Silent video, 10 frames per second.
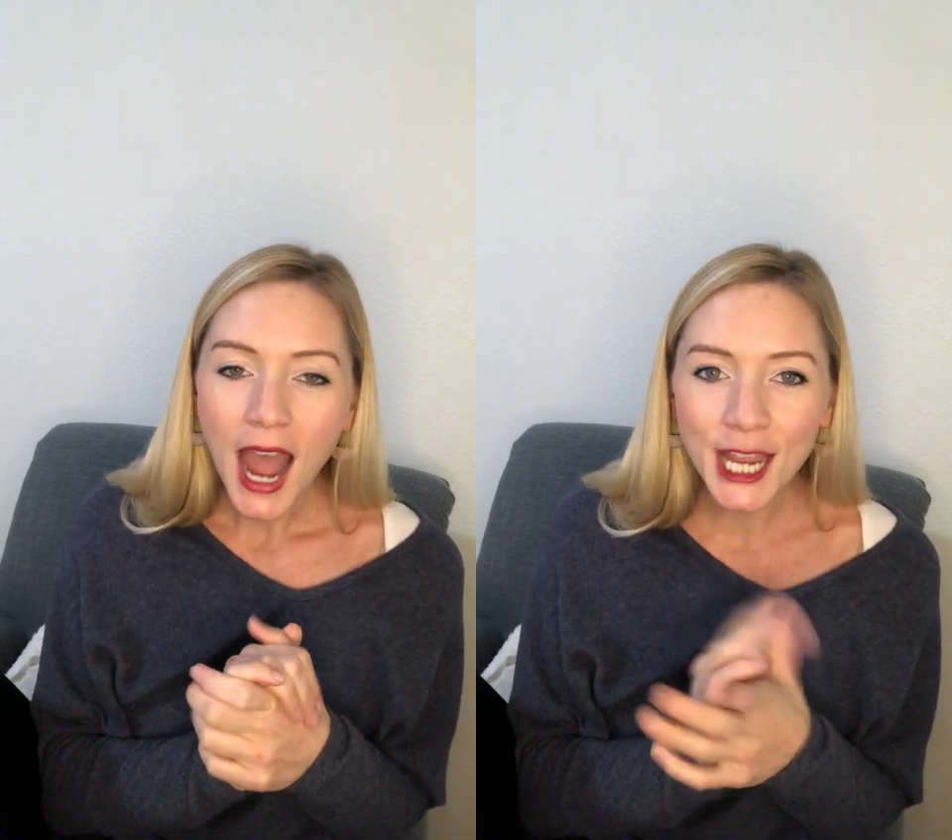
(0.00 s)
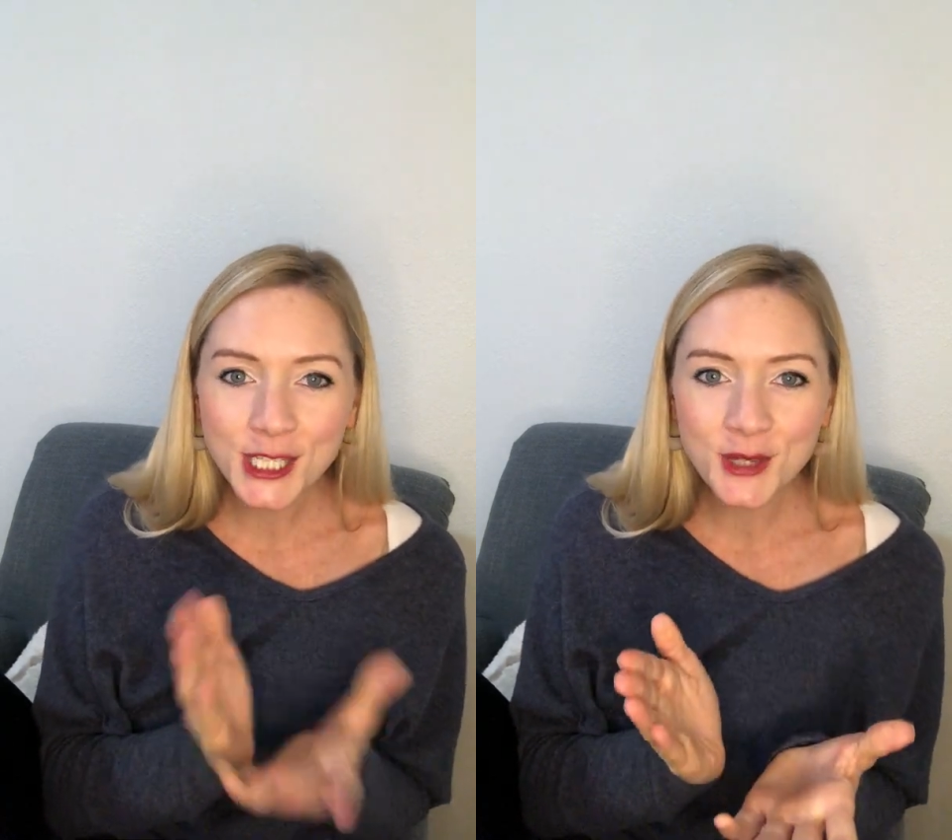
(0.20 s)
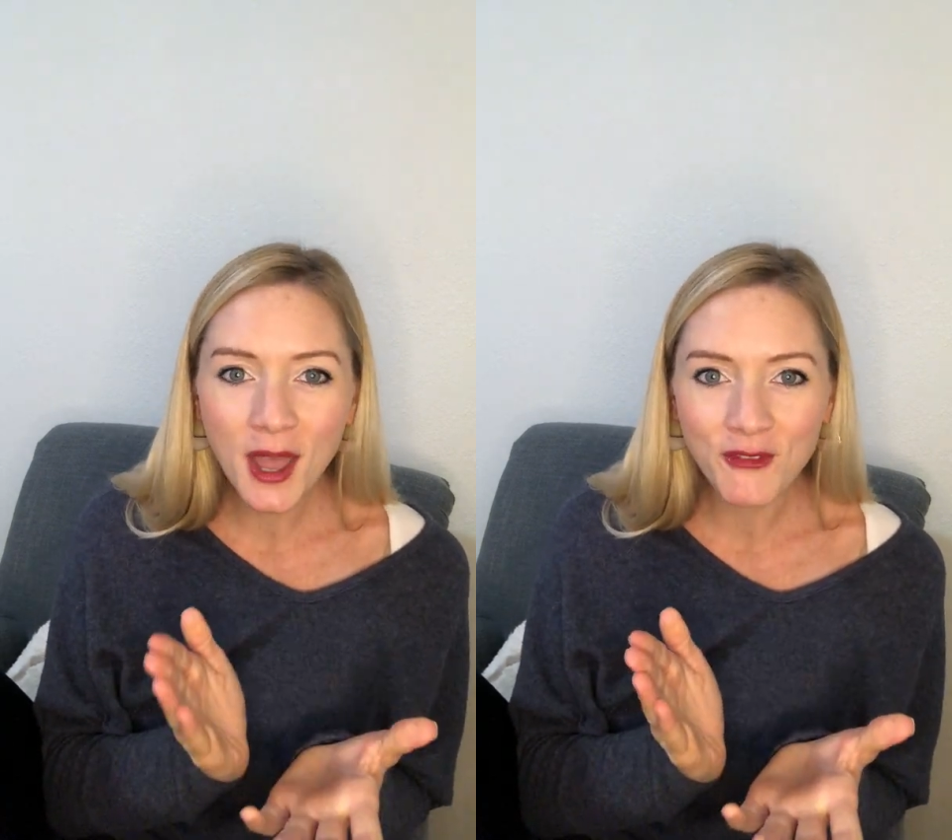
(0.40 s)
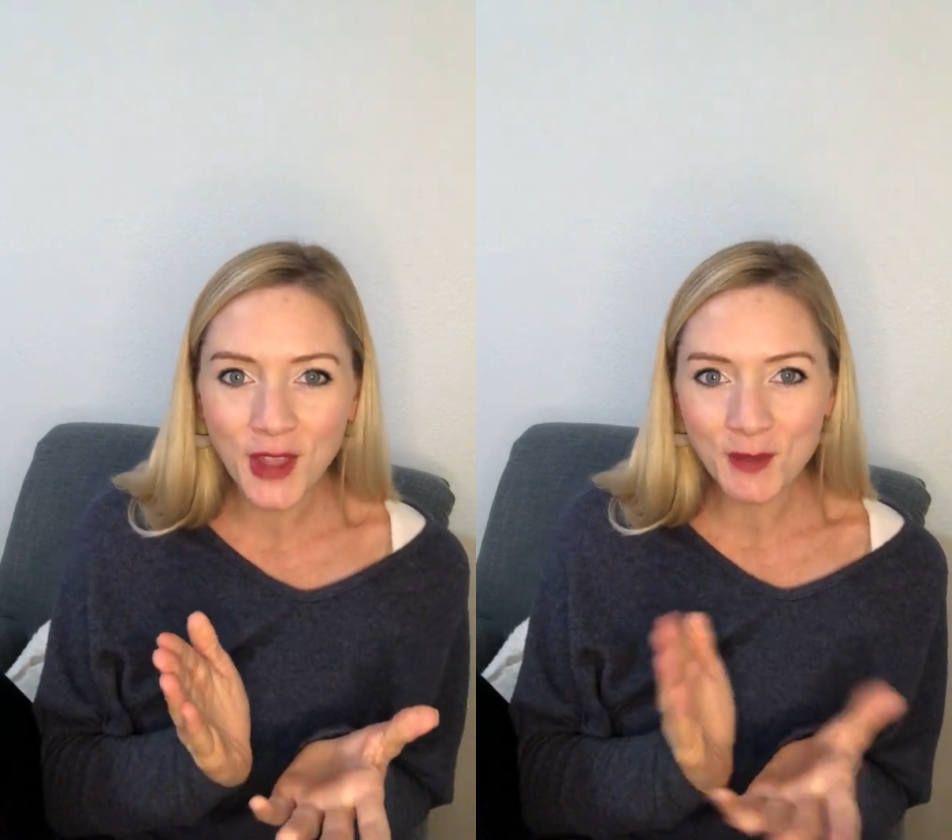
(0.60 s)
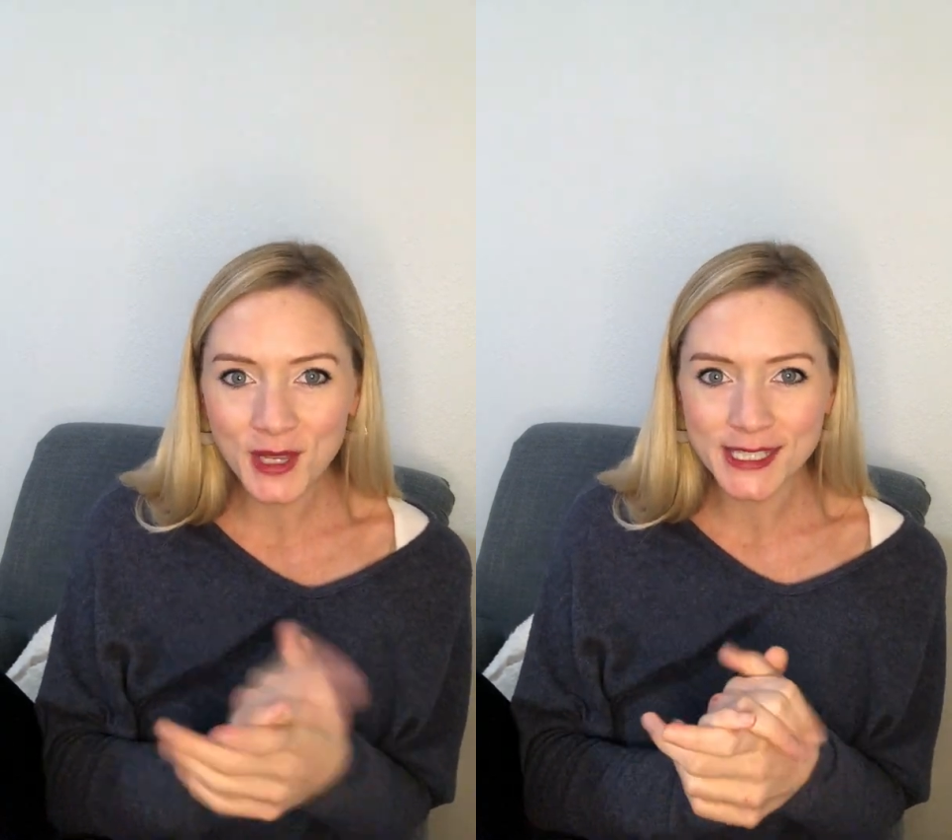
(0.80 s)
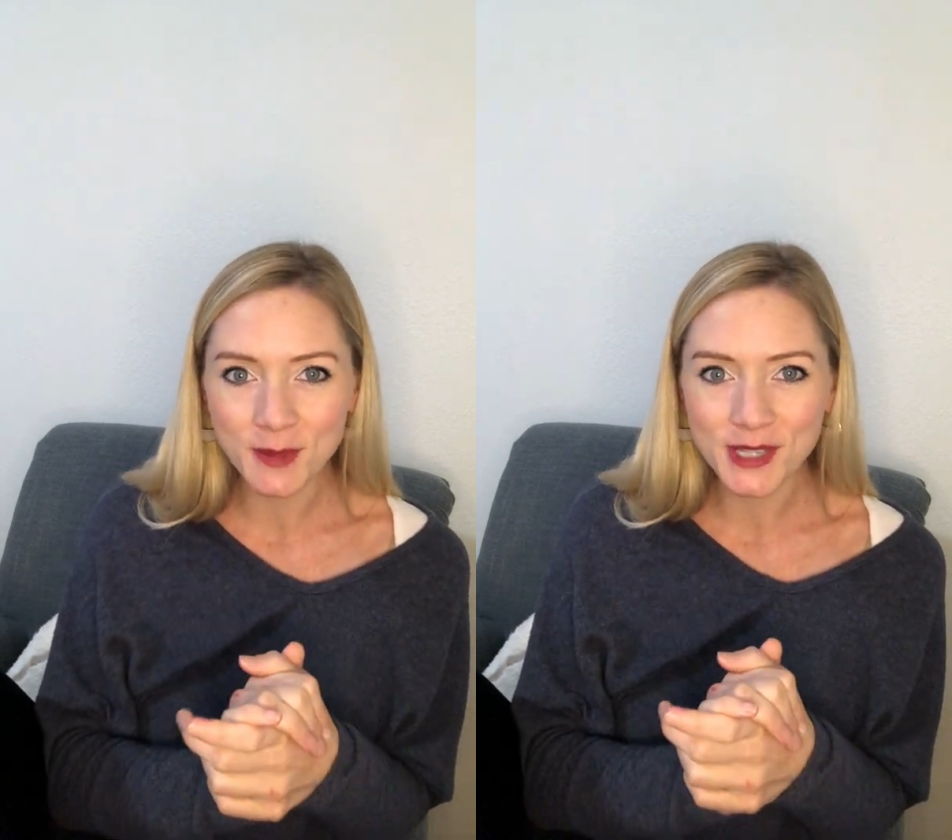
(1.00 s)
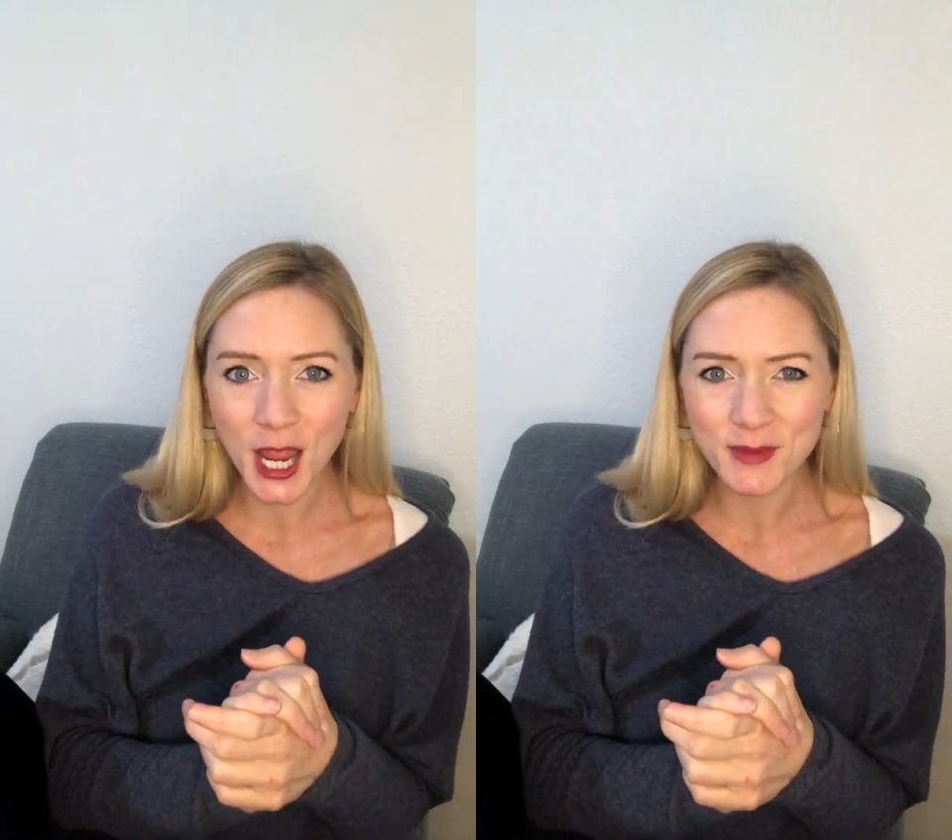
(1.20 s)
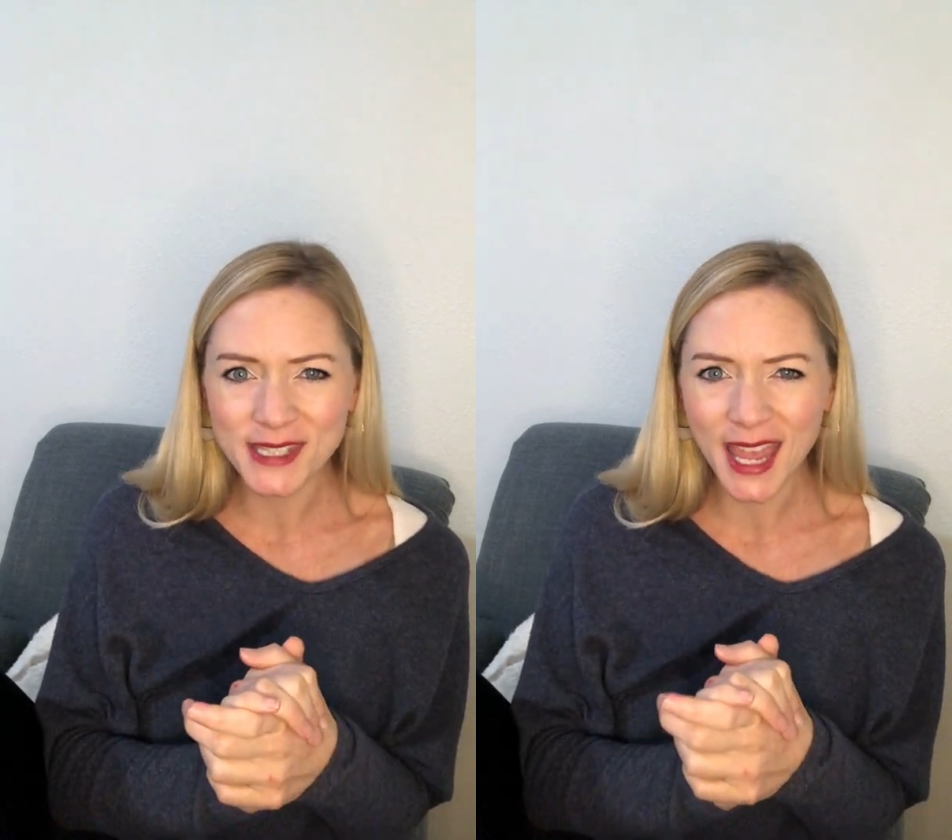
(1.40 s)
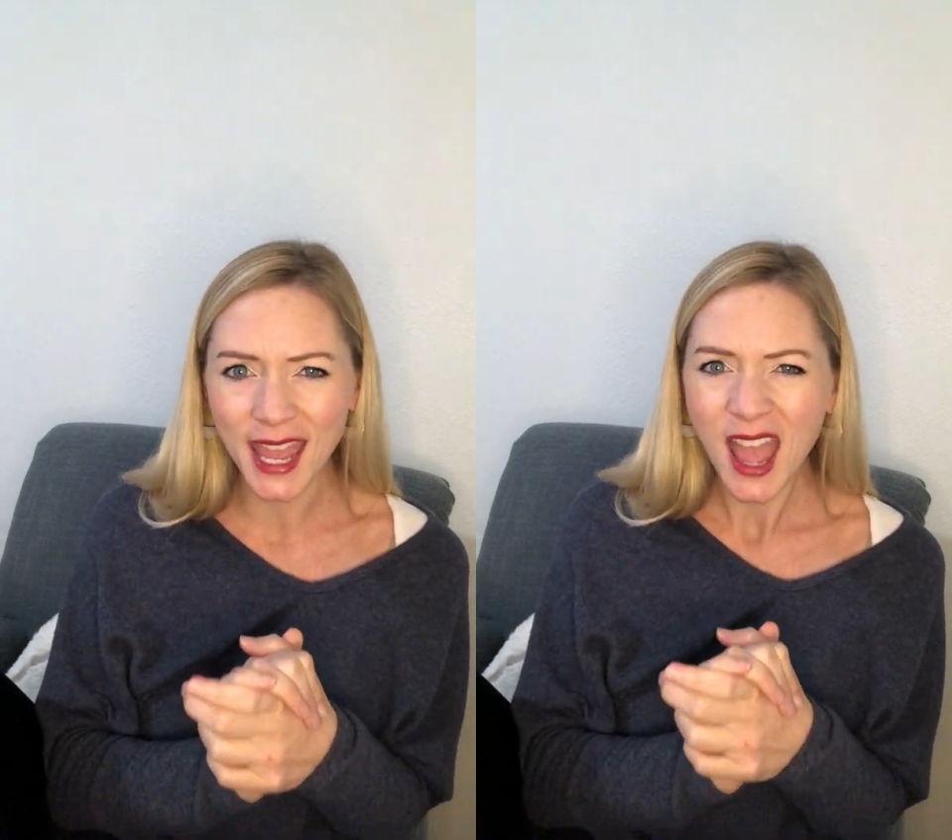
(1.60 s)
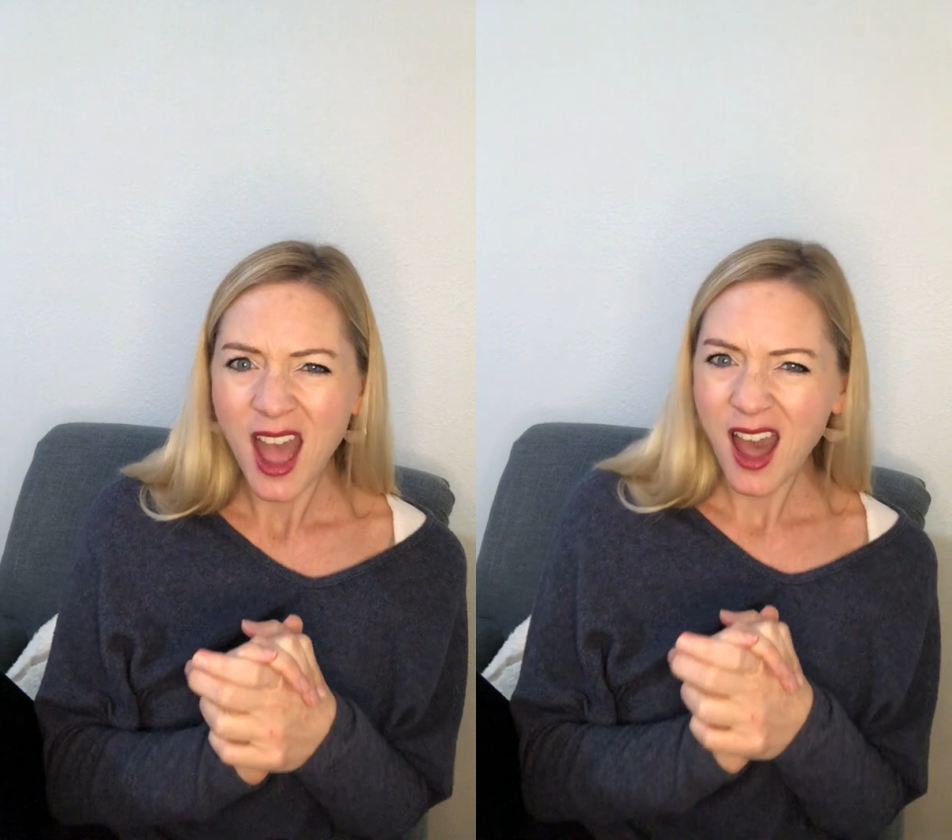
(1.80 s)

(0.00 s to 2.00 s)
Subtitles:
I do have families sometimes say,